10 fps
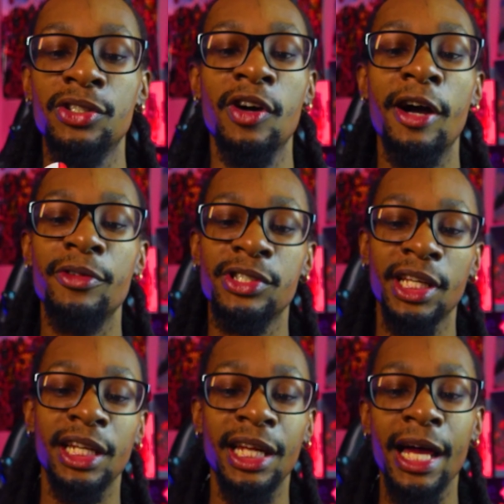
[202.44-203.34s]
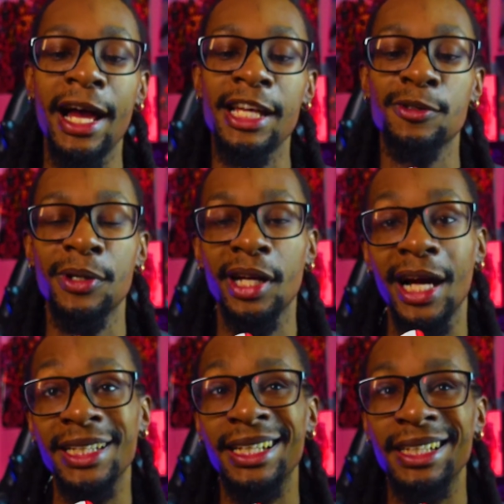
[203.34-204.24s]
So I would say in that aspect,
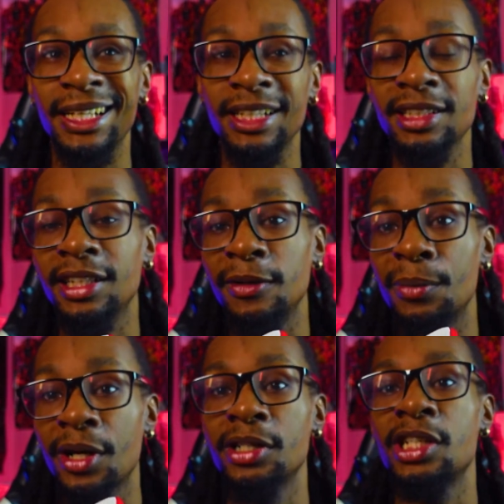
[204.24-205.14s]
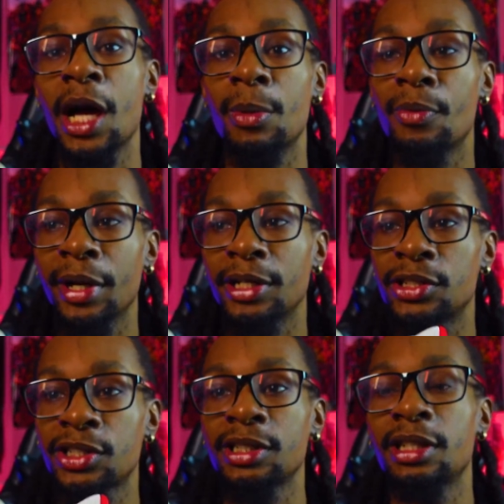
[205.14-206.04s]
I think they could have done a better job of making
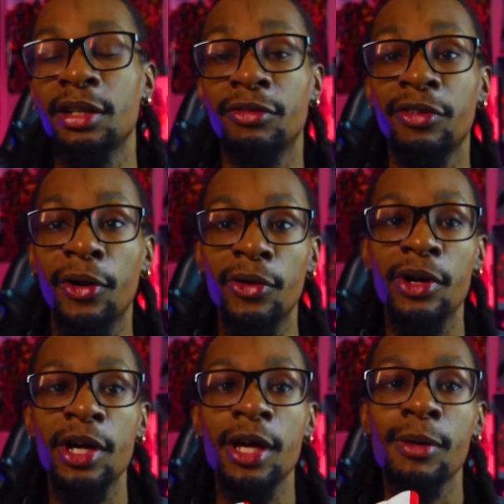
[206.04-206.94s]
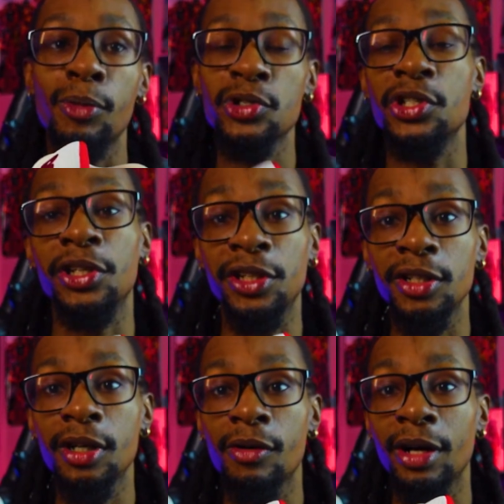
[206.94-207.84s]
sure it felt more secure
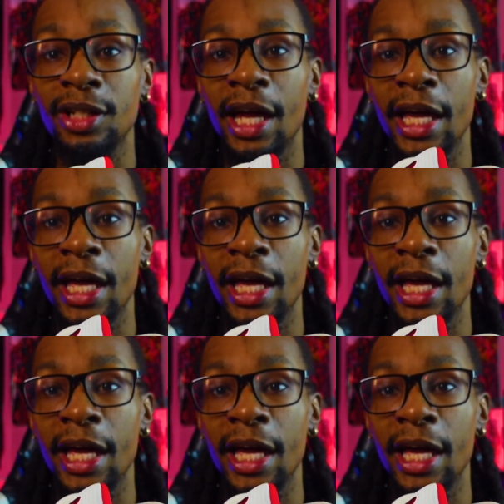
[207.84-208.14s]
around the